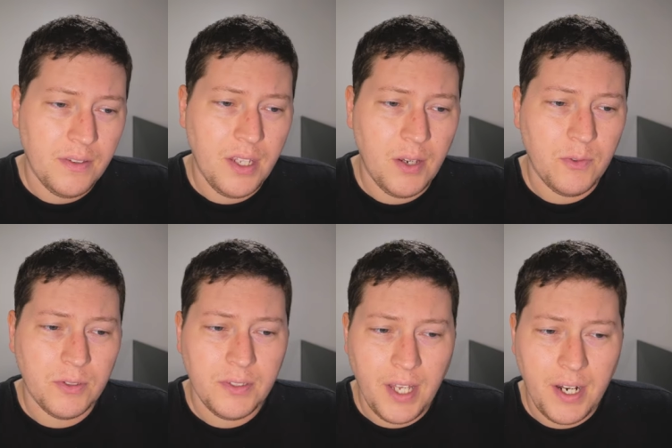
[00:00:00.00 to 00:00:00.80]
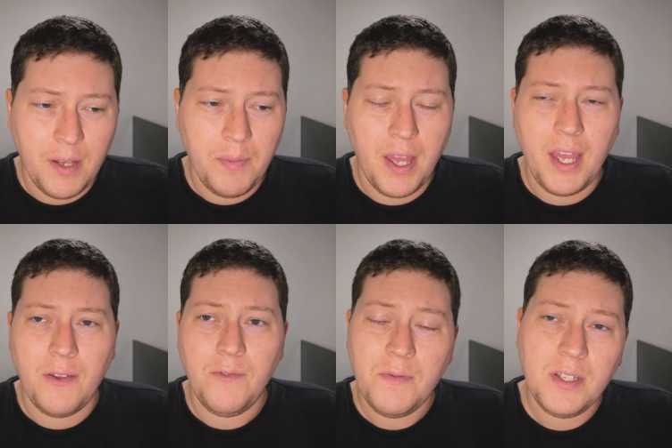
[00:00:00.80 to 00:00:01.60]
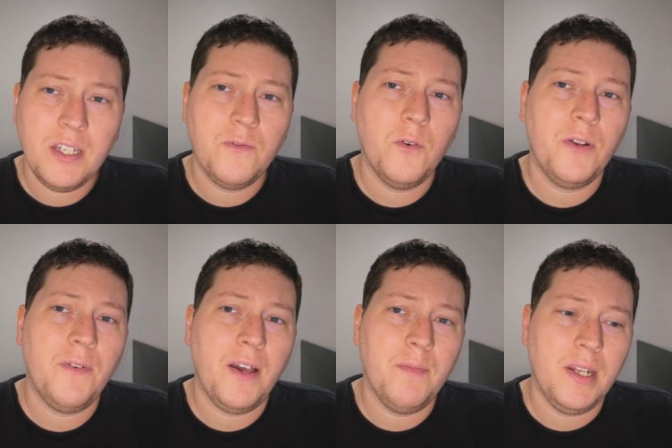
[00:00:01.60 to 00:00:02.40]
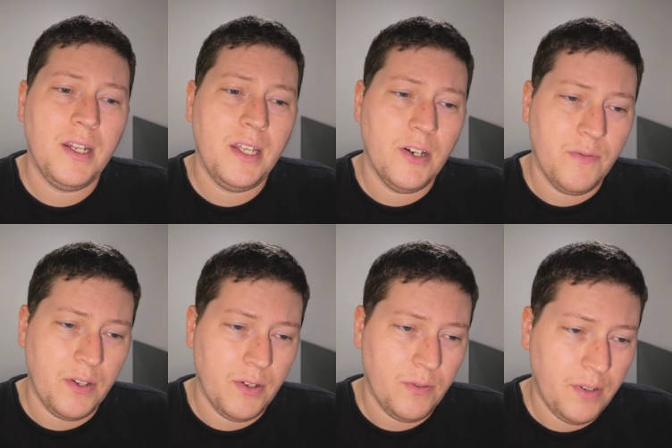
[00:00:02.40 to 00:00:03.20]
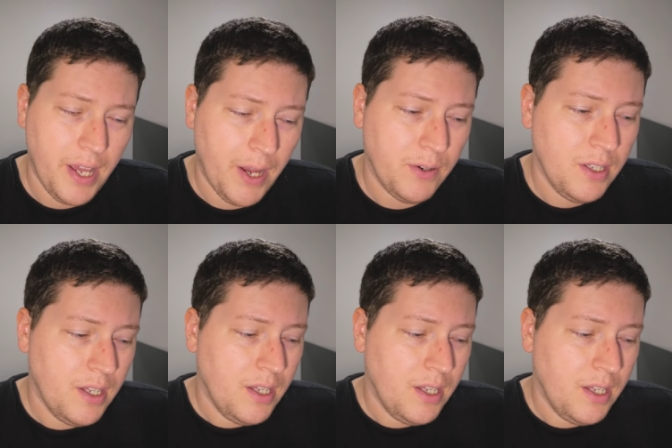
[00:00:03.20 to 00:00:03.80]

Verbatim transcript: they will set up a fifteen to forty-five minute interview. Now,